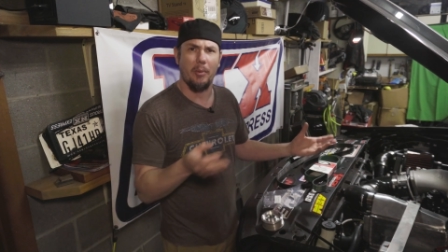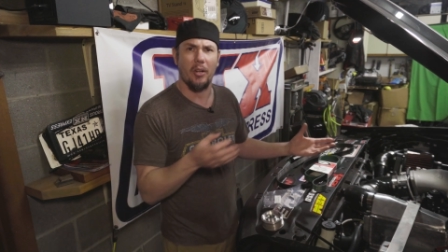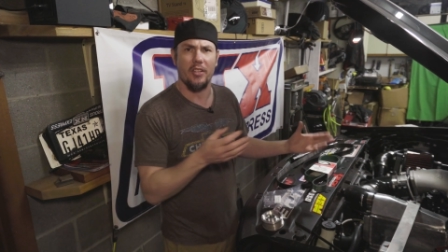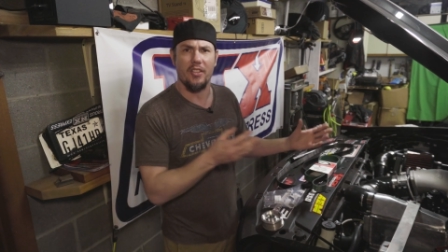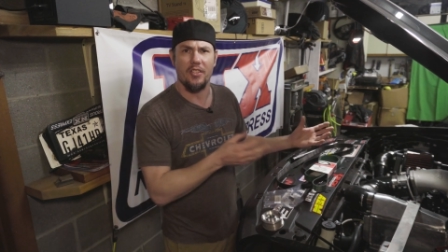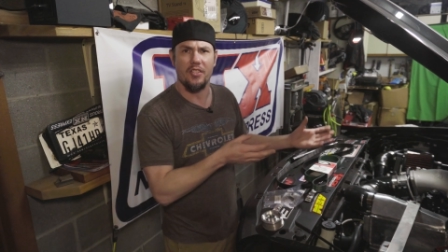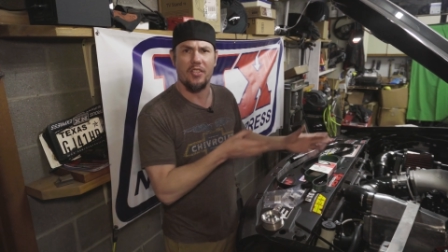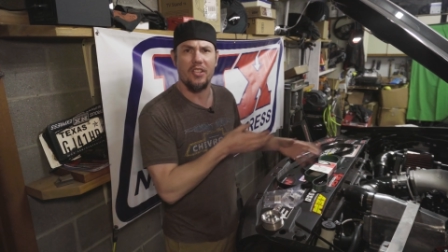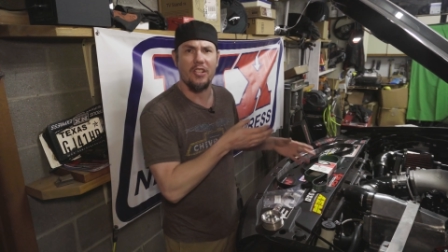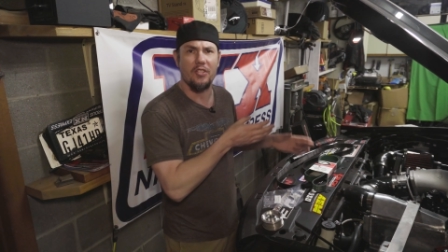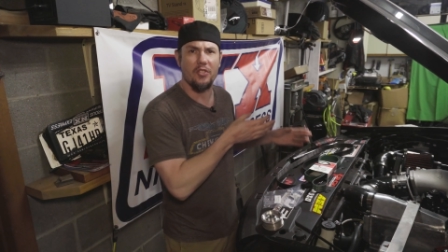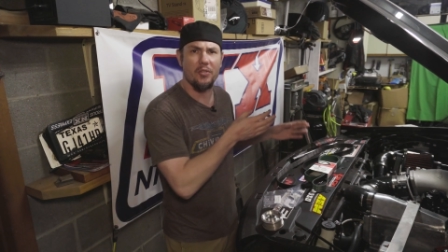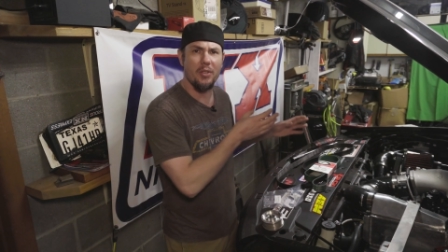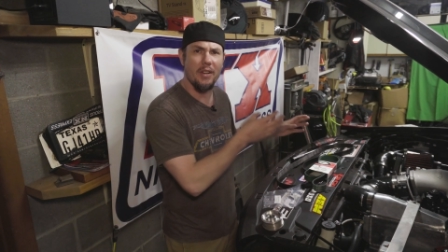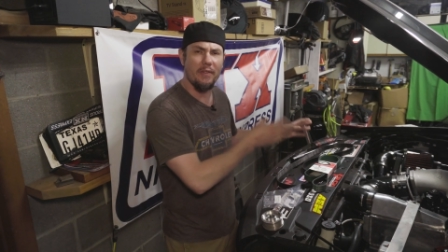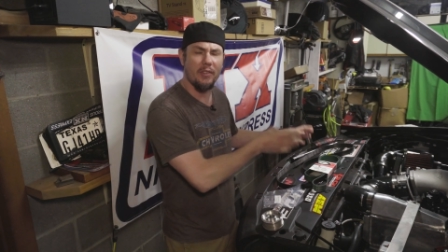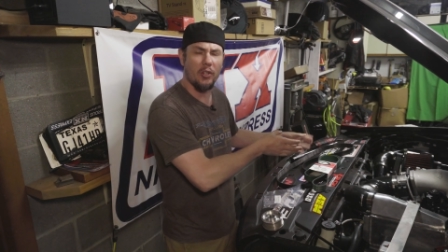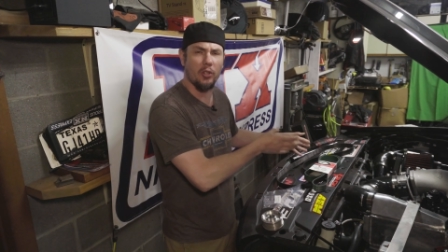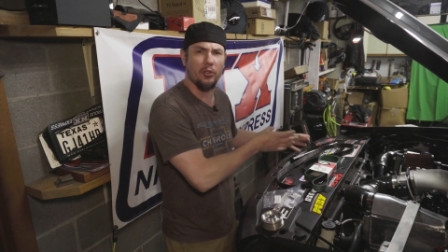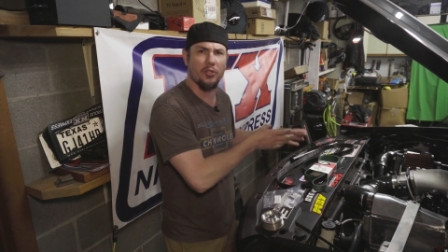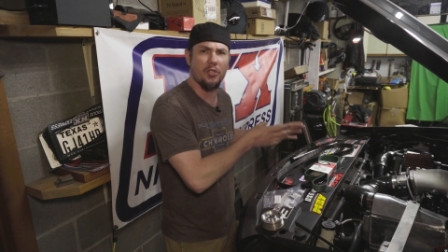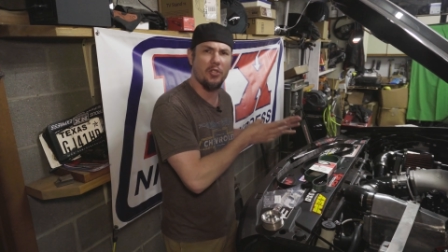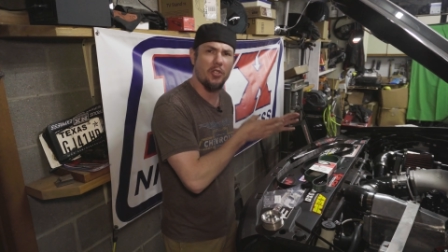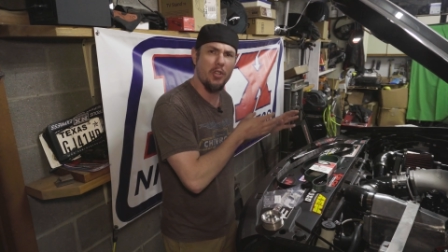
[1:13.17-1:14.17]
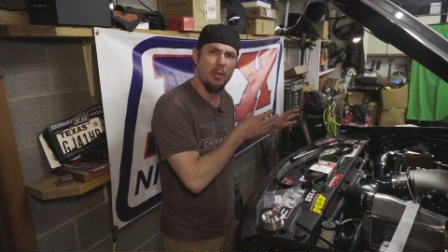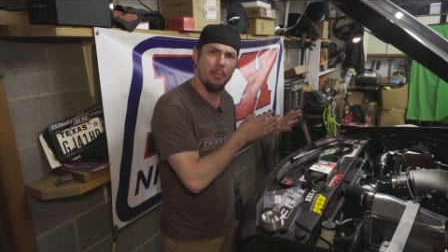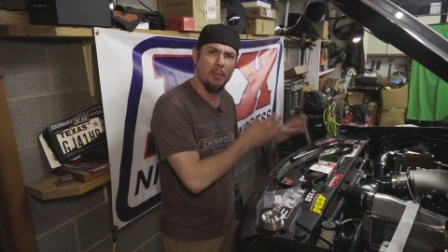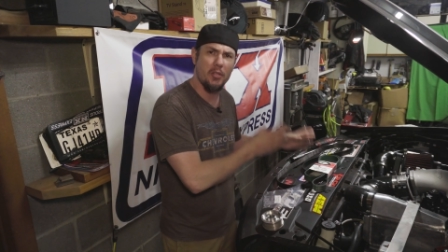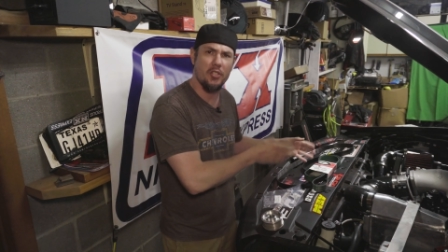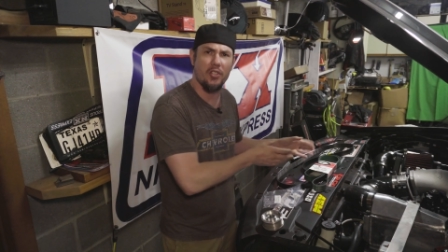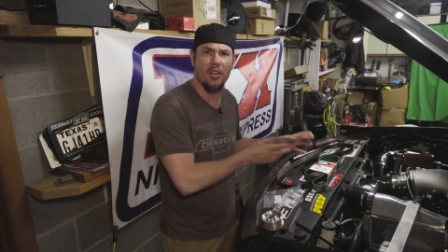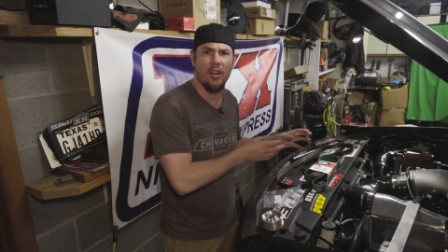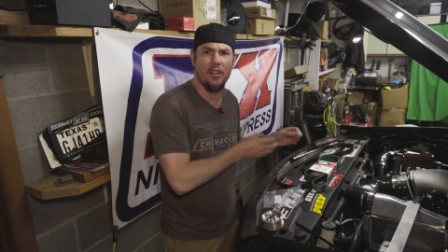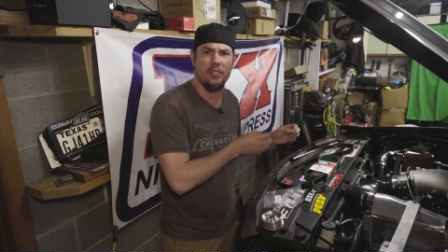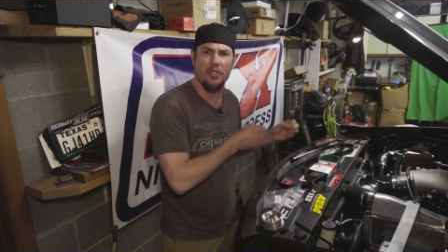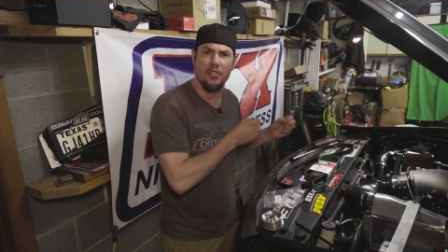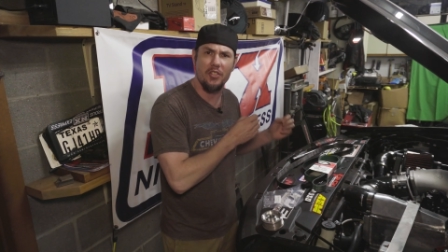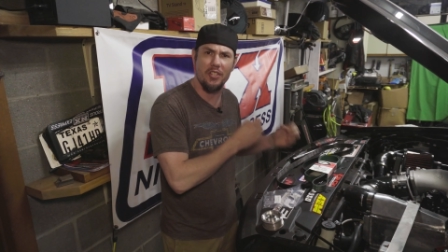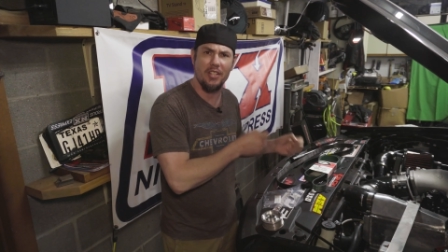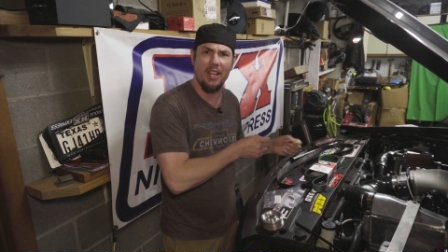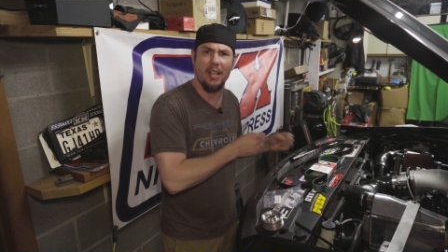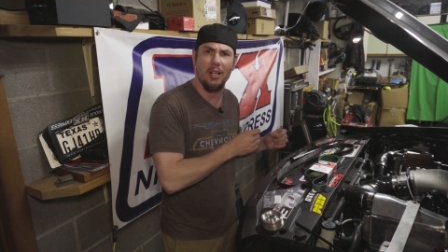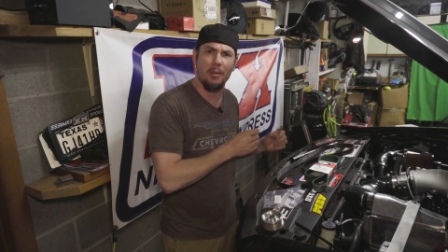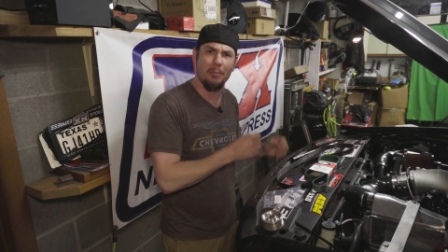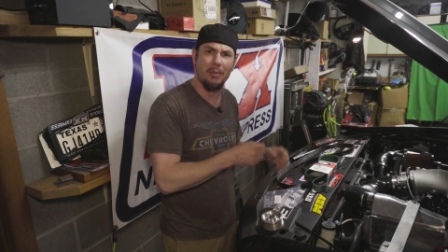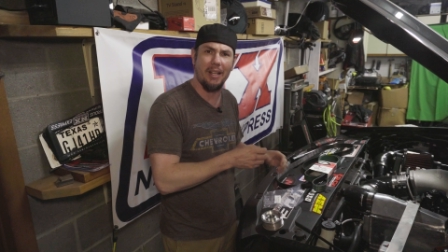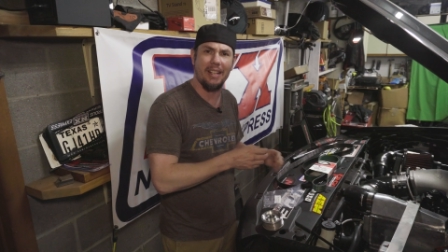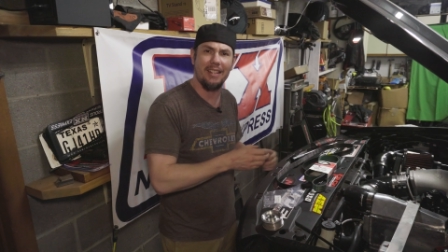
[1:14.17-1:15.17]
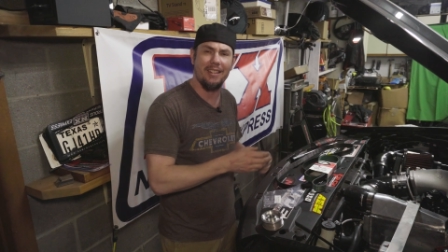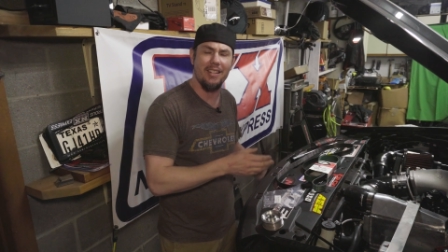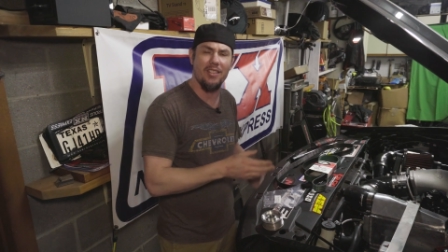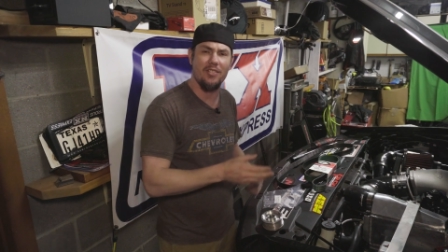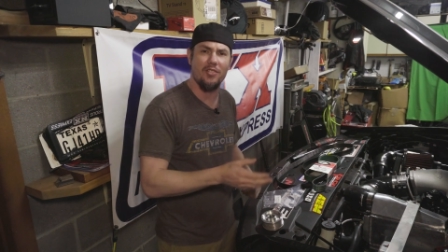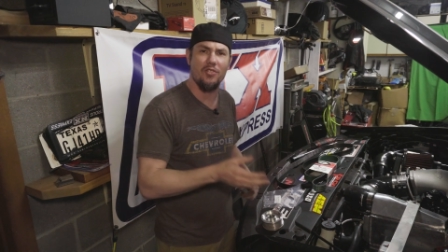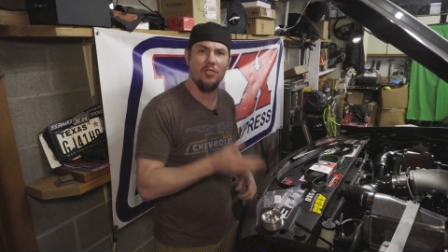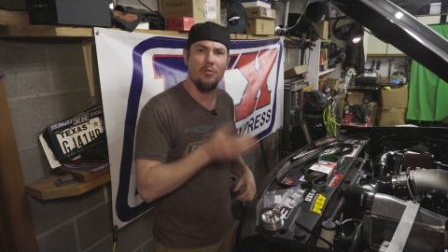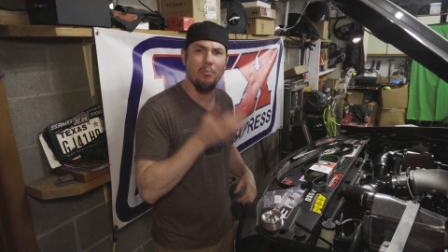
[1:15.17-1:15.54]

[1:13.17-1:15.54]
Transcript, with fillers: On a centrifugal supercharger setup like this,